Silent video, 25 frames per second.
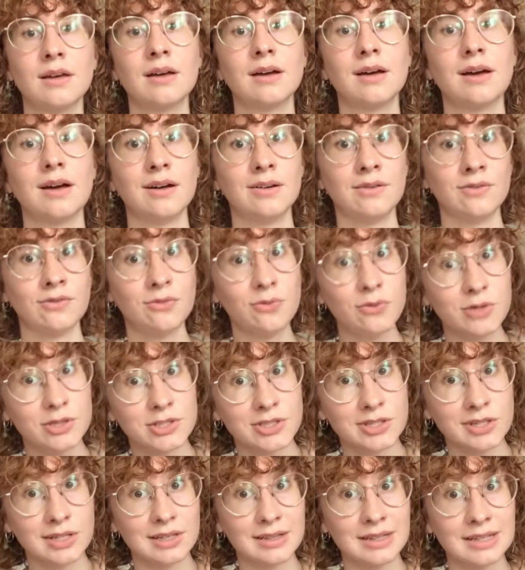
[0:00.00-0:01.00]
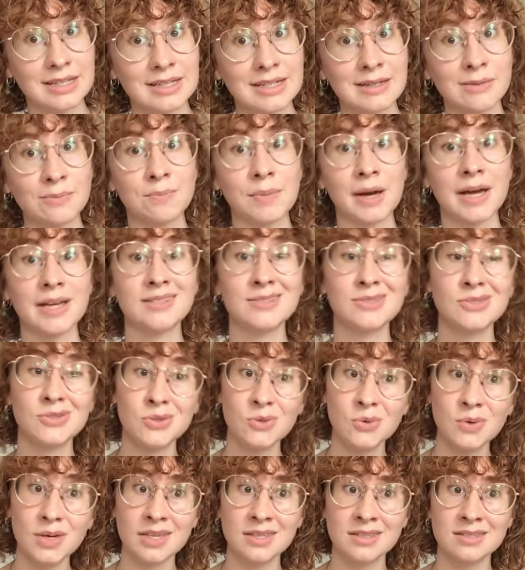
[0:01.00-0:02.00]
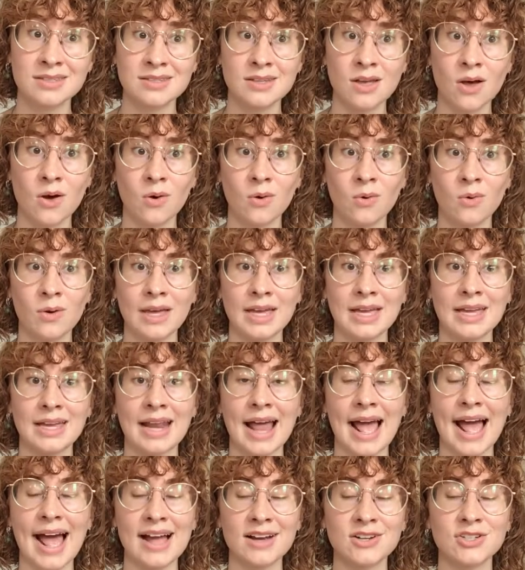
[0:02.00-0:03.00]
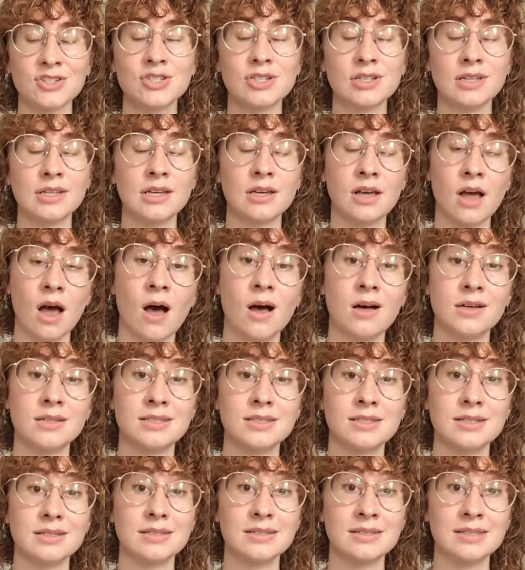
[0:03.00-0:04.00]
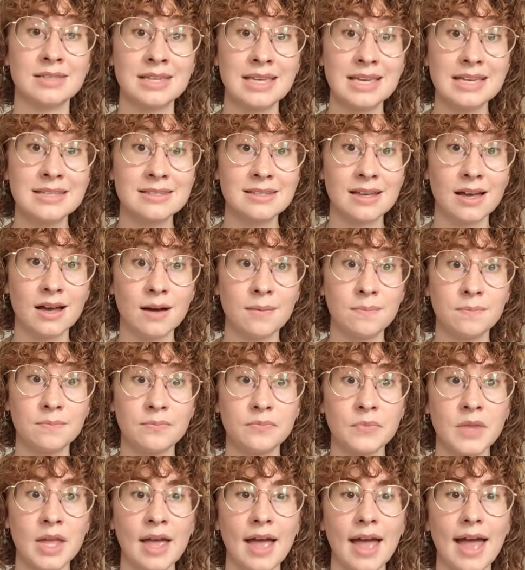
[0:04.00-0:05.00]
Unfortunately, by doing so, it actually caused a schism,